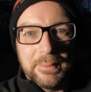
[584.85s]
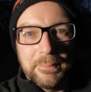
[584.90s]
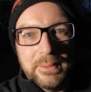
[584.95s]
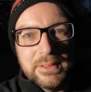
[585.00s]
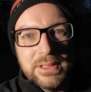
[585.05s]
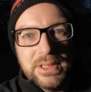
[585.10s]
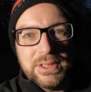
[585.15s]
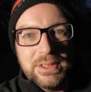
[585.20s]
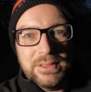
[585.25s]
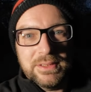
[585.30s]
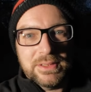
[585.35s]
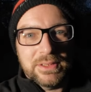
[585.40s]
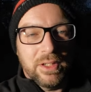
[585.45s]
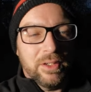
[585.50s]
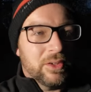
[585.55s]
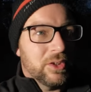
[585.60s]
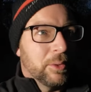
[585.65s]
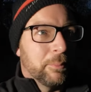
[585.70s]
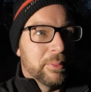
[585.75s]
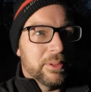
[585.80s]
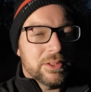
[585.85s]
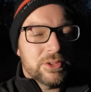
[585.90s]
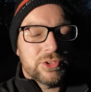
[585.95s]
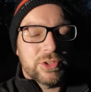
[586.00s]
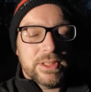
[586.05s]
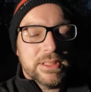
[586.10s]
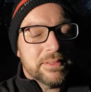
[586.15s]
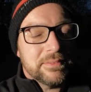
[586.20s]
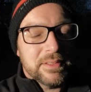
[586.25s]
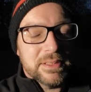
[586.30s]
position that's got a couple of
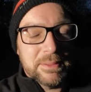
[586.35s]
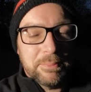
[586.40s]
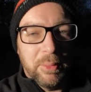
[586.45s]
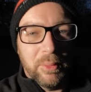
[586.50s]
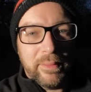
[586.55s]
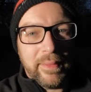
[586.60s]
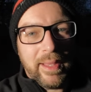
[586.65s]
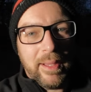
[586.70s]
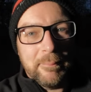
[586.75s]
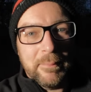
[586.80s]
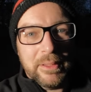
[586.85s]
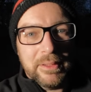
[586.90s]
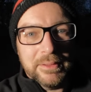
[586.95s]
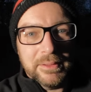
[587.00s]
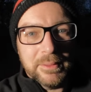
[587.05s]
trees for you to put the hammock